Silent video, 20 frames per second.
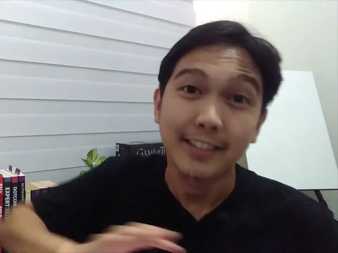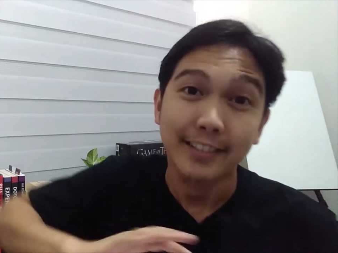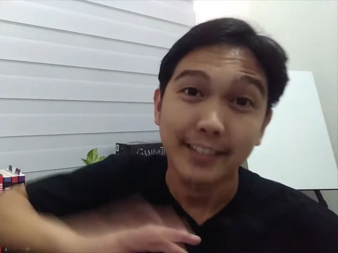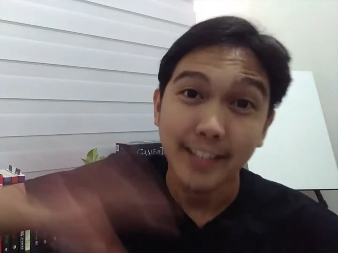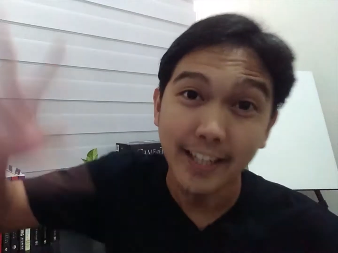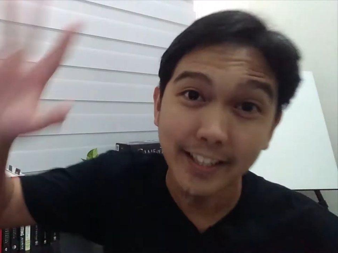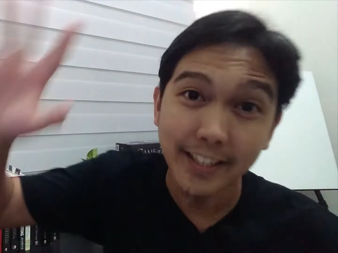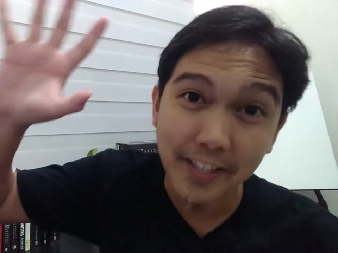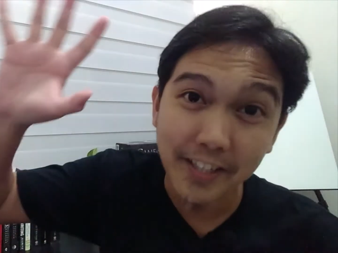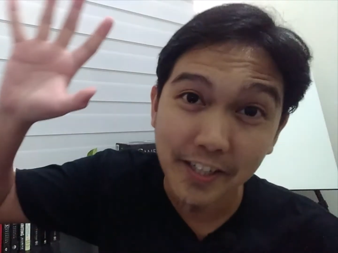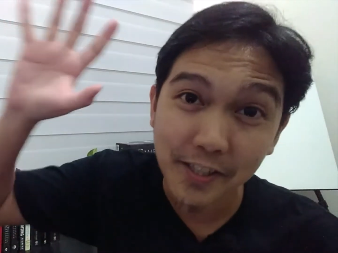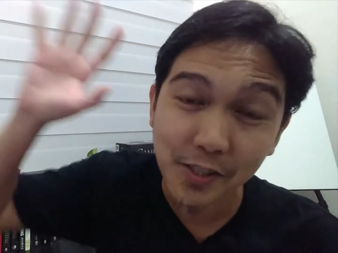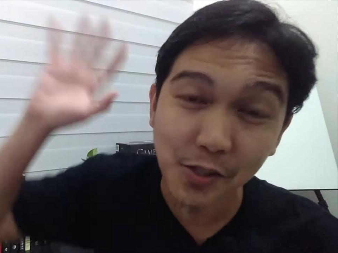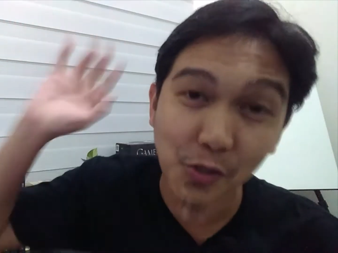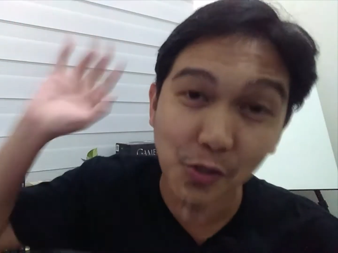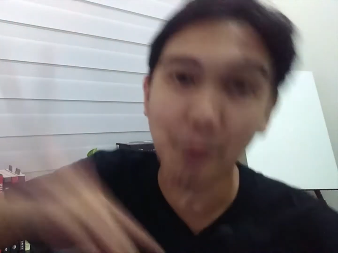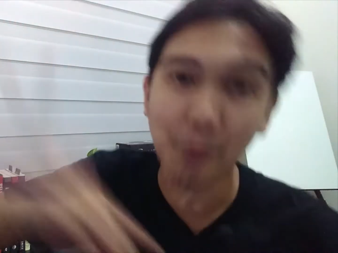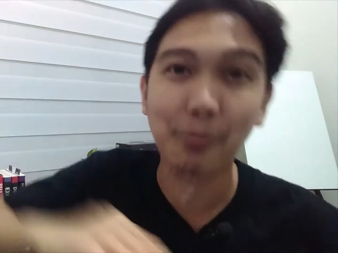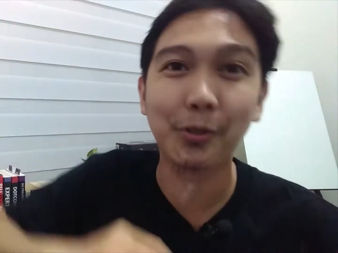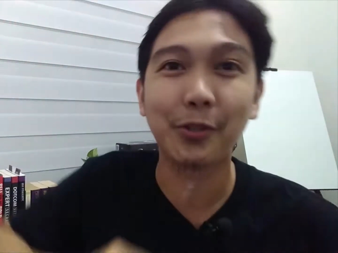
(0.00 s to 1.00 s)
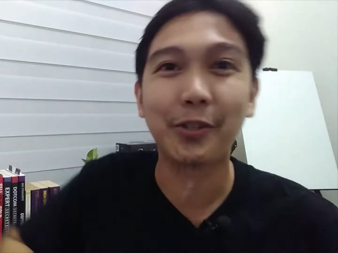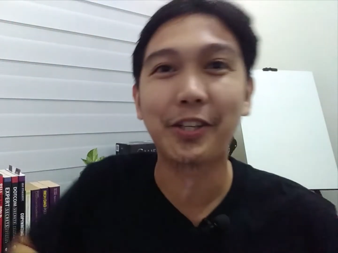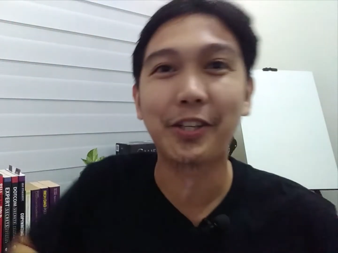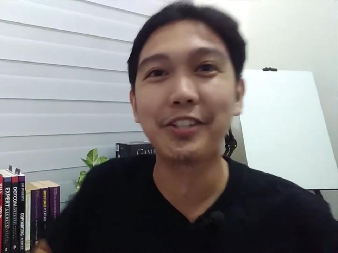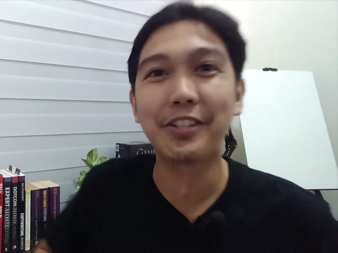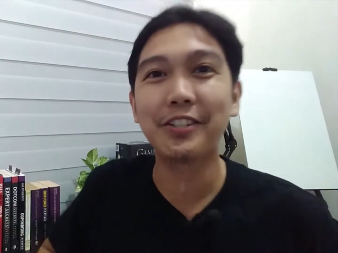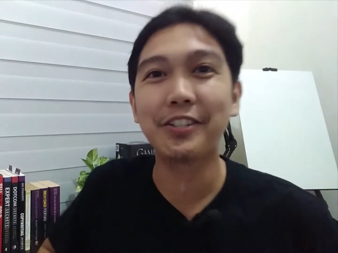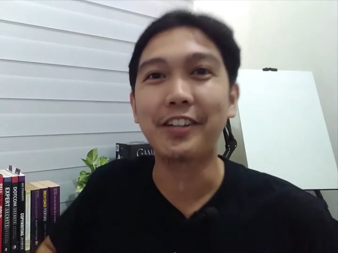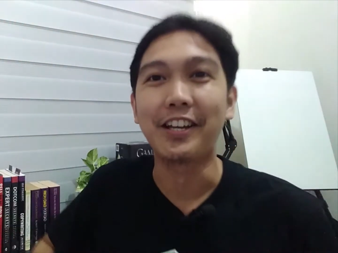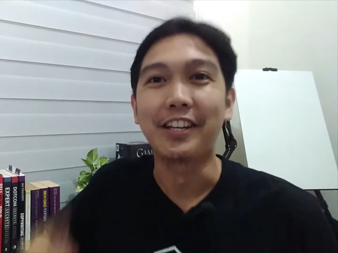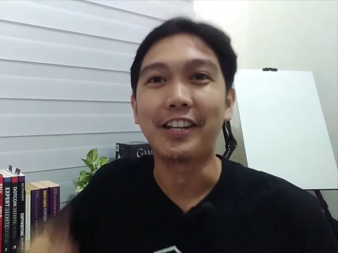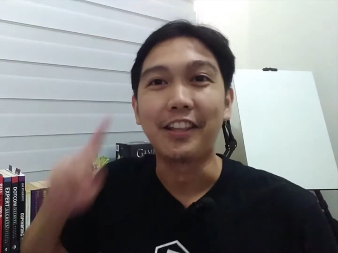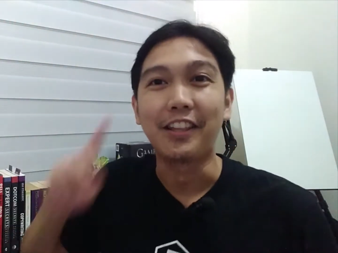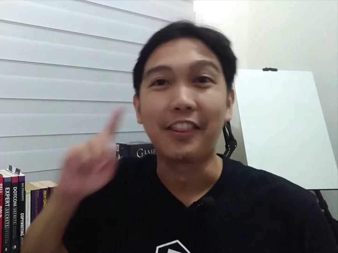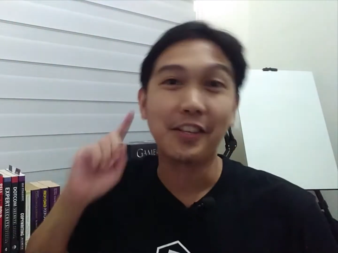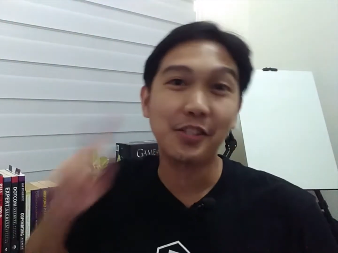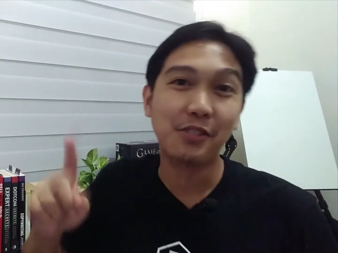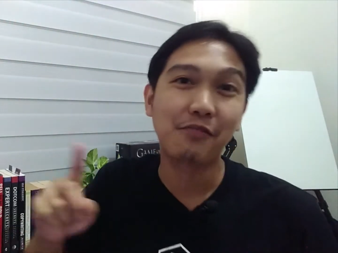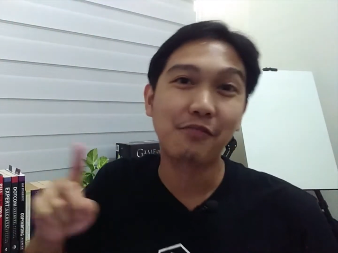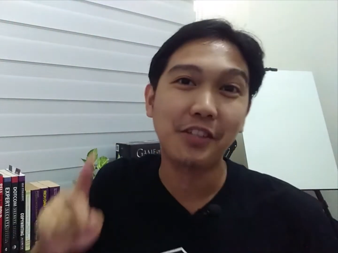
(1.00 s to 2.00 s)
Hi guys, Tiyo, Pilo here, and
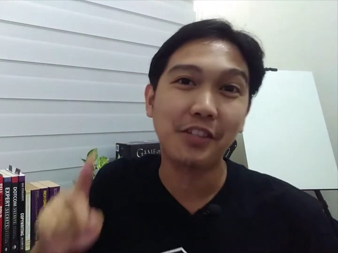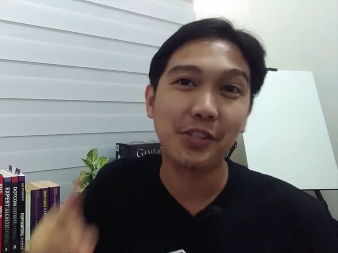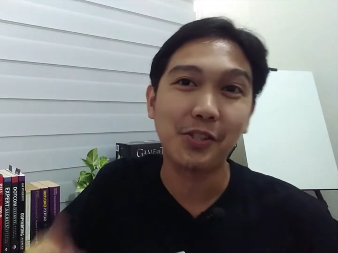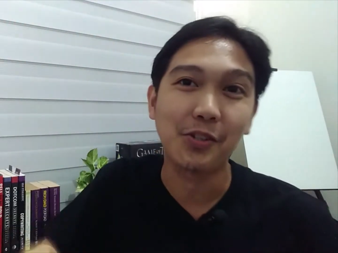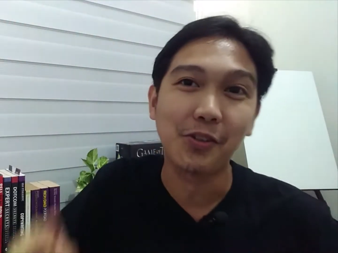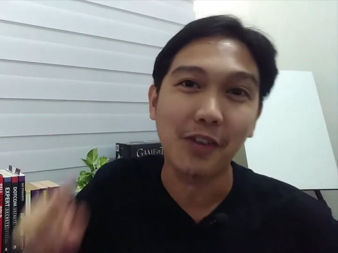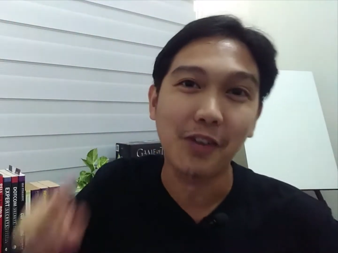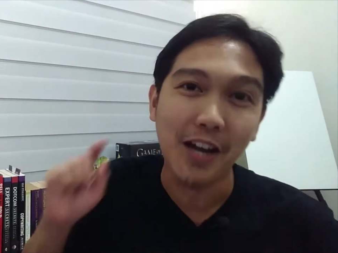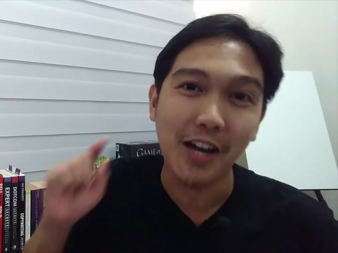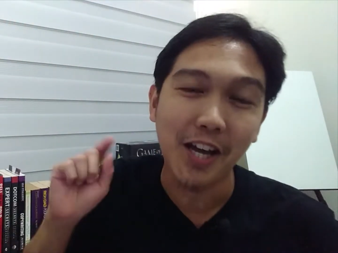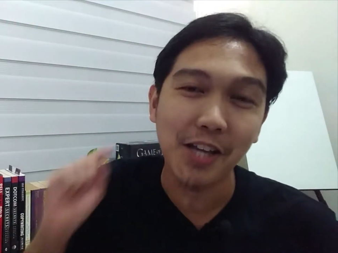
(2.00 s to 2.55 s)
in this video,